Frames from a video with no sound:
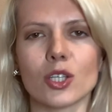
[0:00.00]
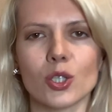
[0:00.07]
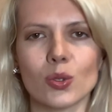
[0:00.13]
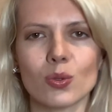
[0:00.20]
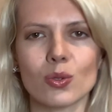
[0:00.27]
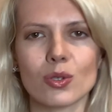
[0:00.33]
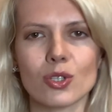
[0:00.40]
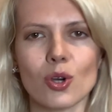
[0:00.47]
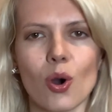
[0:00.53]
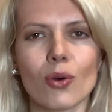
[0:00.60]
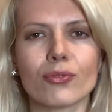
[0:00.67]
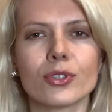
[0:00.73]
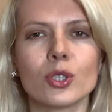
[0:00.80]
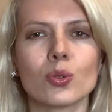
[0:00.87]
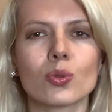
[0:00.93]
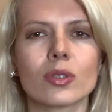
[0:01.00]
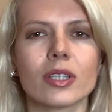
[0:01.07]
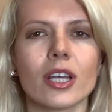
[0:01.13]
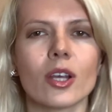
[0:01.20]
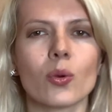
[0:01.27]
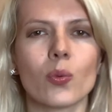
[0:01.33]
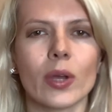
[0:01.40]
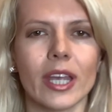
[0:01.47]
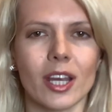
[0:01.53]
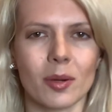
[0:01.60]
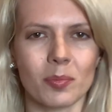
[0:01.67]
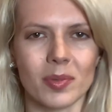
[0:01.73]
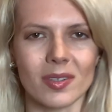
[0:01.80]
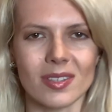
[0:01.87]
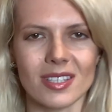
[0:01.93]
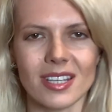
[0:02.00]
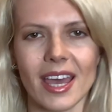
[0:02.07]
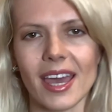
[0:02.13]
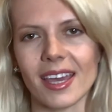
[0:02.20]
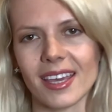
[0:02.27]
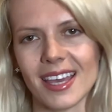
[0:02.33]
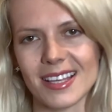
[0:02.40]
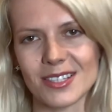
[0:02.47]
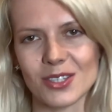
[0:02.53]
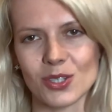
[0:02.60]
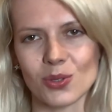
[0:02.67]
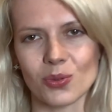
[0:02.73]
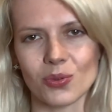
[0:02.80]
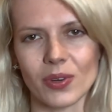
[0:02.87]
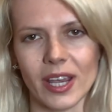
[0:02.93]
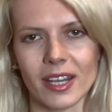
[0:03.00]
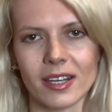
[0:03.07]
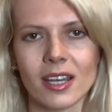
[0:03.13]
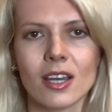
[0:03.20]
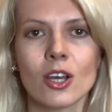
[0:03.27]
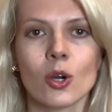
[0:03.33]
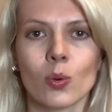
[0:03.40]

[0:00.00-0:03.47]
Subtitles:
the use of nuclear weapons against Ukraine.